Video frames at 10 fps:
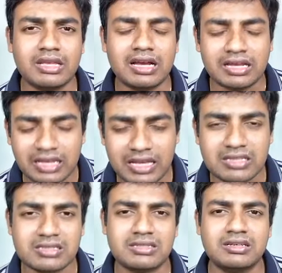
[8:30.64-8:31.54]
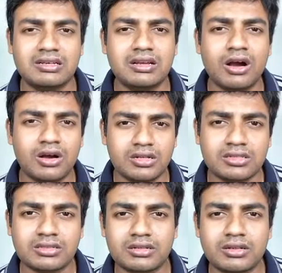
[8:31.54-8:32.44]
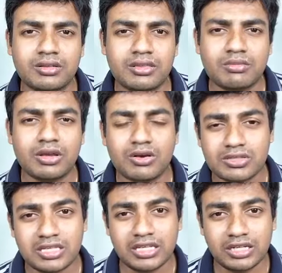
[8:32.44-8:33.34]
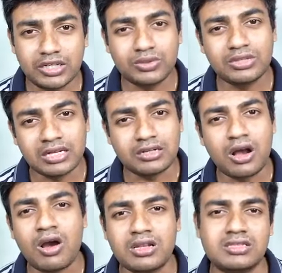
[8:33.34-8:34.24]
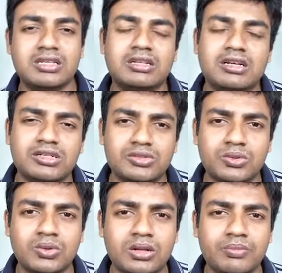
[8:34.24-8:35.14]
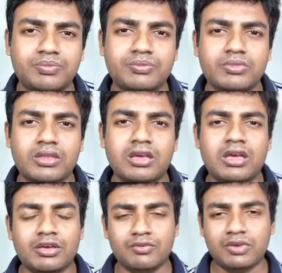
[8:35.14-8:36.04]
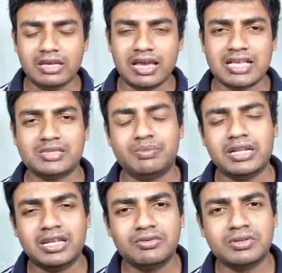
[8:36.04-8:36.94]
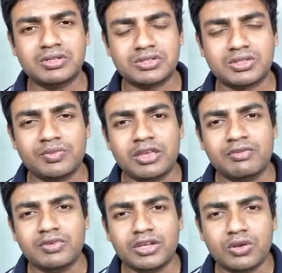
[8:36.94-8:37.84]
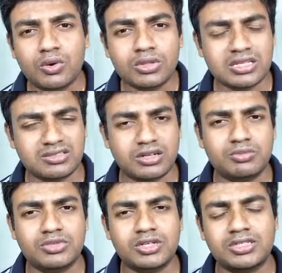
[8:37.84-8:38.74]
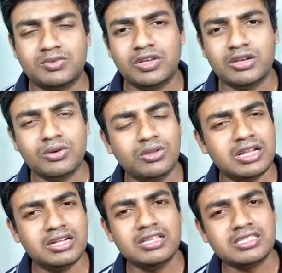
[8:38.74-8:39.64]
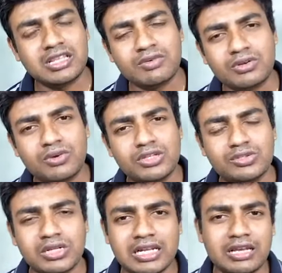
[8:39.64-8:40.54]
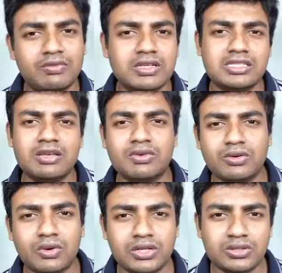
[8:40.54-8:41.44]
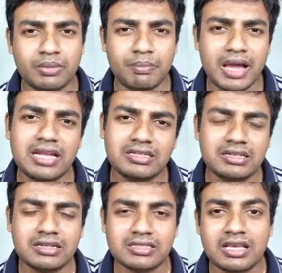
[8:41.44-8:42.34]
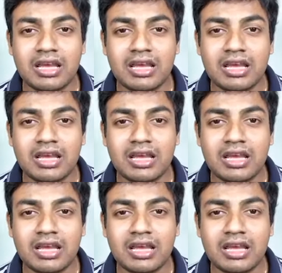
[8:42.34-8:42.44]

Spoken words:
against God, because he knew that God is in control. We as believers, we know the scriptures, we know that he's never going to leave us, never going to abandon us,